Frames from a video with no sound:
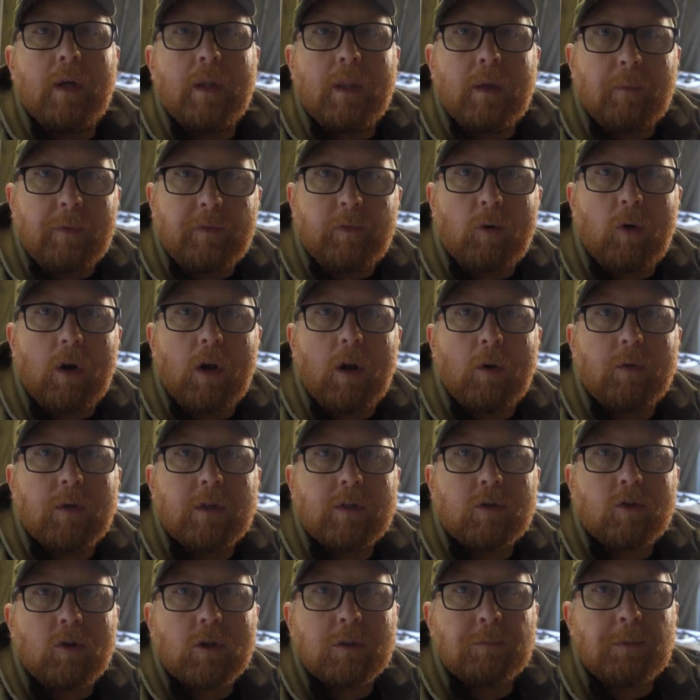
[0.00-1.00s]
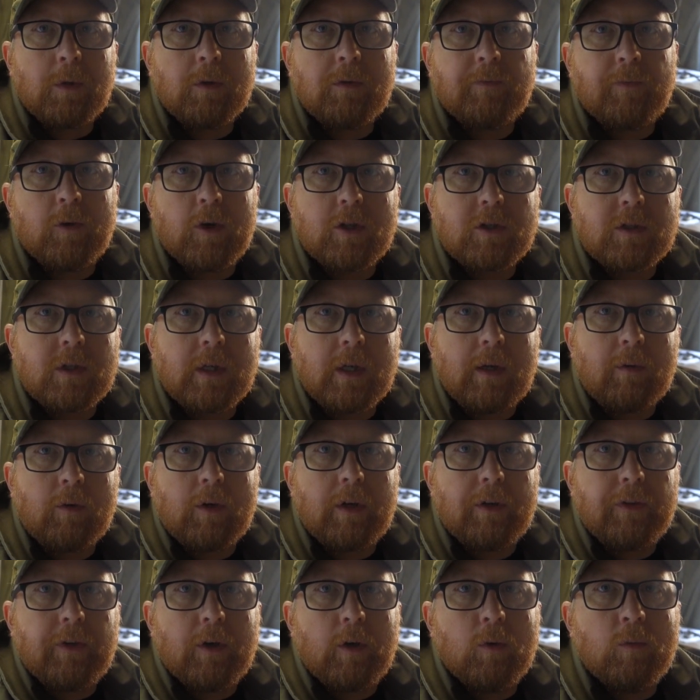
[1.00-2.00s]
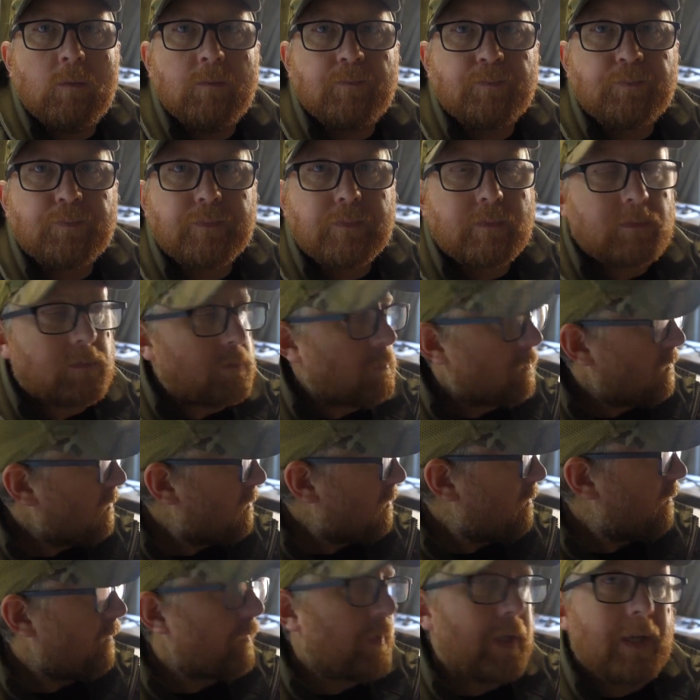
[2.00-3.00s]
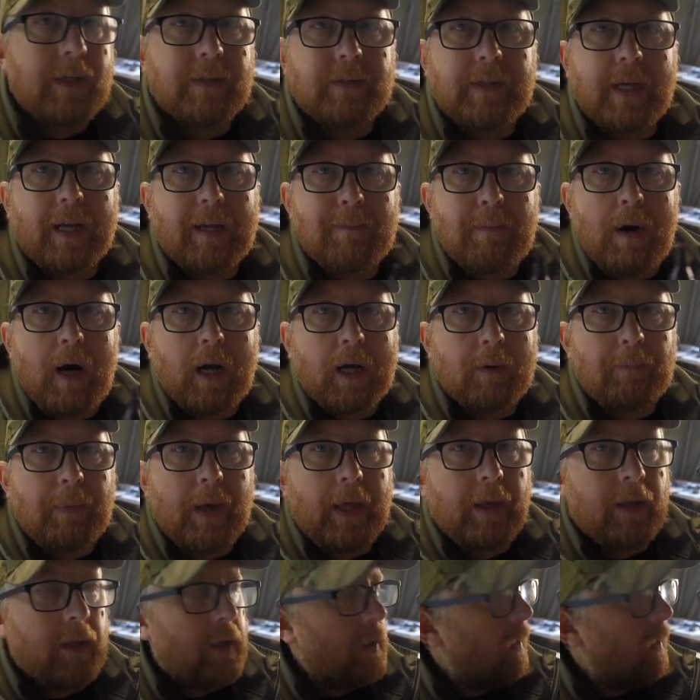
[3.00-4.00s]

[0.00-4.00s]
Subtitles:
Now before I load this crossbow, the first thing I'm going to do is take a marker pen